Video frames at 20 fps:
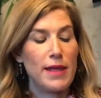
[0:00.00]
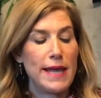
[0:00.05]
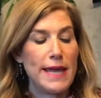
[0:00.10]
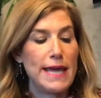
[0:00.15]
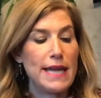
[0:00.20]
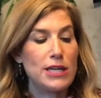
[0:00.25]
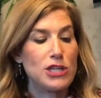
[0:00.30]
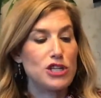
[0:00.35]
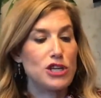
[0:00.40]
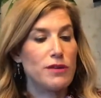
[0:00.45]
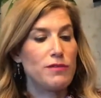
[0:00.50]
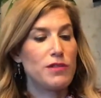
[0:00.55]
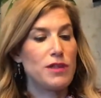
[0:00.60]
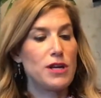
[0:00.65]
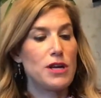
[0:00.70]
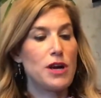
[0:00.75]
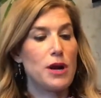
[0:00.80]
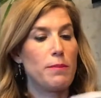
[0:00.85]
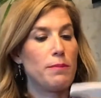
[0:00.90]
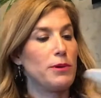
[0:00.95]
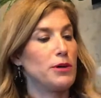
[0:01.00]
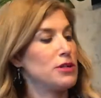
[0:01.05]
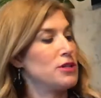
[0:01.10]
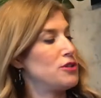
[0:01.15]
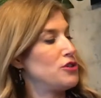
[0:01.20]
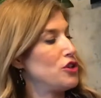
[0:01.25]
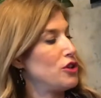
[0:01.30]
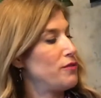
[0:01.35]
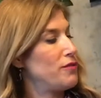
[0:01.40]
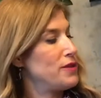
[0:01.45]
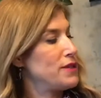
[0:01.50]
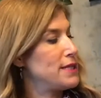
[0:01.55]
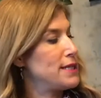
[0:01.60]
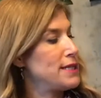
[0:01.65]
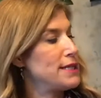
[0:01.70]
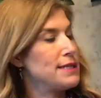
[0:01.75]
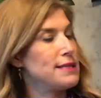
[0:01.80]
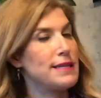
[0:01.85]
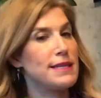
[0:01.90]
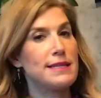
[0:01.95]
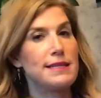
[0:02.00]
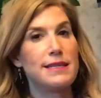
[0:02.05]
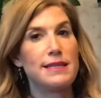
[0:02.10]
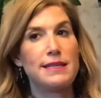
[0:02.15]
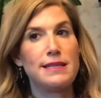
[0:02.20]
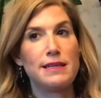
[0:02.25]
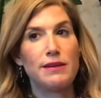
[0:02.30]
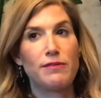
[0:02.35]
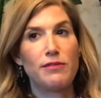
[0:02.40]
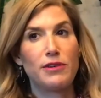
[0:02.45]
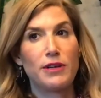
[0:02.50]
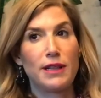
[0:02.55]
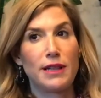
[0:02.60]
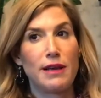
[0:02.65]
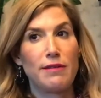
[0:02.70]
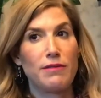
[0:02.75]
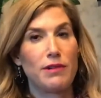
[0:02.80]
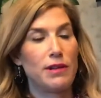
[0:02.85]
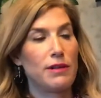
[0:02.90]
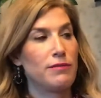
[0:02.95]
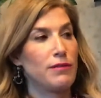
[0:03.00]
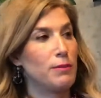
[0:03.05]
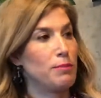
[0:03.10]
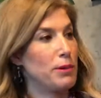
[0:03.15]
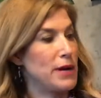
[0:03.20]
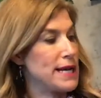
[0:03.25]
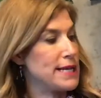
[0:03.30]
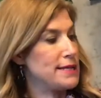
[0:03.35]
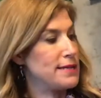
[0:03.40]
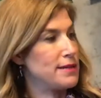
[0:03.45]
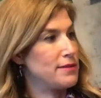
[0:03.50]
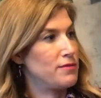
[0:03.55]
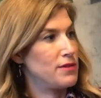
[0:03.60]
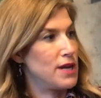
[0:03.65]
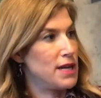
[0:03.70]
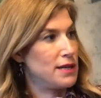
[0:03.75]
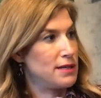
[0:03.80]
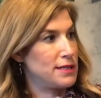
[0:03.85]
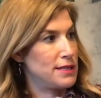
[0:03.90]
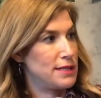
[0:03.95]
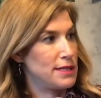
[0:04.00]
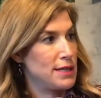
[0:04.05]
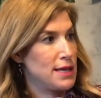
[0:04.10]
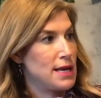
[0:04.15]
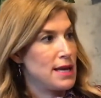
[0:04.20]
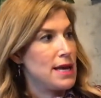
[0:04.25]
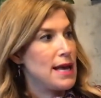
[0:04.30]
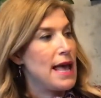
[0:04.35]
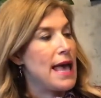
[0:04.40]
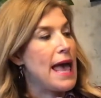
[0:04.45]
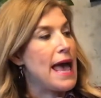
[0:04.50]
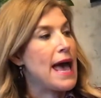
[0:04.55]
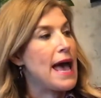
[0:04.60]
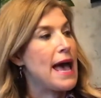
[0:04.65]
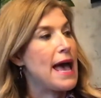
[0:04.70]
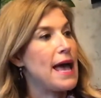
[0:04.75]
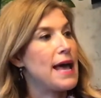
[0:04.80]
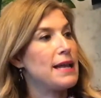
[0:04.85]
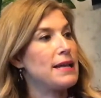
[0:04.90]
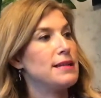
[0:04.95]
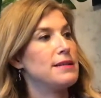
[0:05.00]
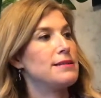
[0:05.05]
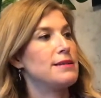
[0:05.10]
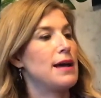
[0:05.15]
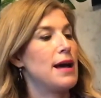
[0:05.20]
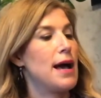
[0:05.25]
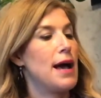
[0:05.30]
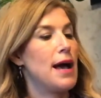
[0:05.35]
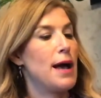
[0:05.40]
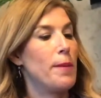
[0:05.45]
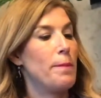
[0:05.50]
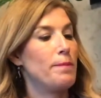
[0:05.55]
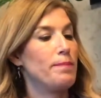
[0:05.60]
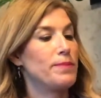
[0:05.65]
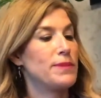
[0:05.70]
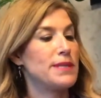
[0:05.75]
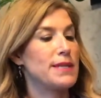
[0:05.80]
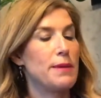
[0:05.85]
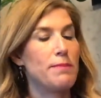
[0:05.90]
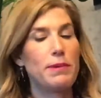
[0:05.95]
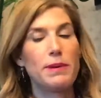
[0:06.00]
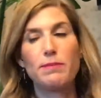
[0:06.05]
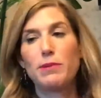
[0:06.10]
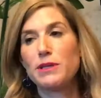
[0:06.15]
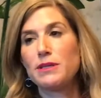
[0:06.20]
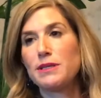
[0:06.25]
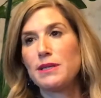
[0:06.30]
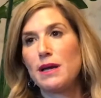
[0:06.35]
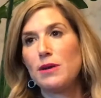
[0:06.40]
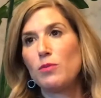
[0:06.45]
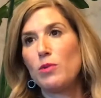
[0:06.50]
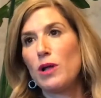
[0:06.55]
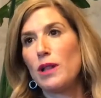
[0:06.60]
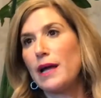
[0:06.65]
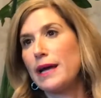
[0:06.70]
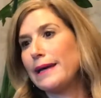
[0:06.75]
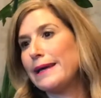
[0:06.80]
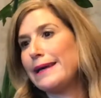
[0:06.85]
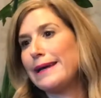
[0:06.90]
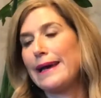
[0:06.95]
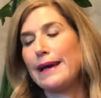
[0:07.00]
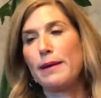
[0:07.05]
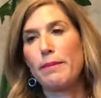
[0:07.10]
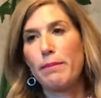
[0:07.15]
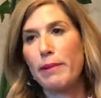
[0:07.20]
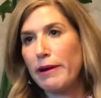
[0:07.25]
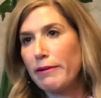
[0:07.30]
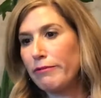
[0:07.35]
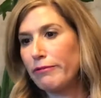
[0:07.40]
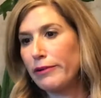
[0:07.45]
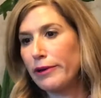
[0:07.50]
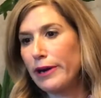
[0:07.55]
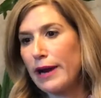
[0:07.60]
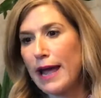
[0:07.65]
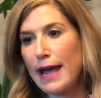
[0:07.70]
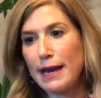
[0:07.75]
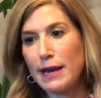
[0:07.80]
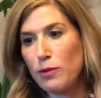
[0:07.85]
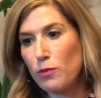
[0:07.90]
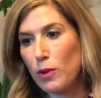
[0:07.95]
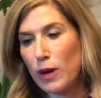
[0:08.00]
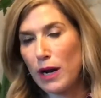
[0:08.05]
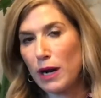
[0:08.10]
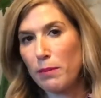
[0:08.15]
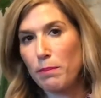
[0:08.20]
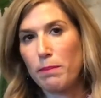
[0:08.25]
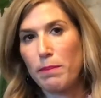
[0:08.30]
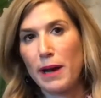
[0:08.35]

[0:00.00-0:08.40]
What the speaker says: Each of the numbered surfaces is a different level of abrasiveness. And some people say, well, I can get a buffer anywhere.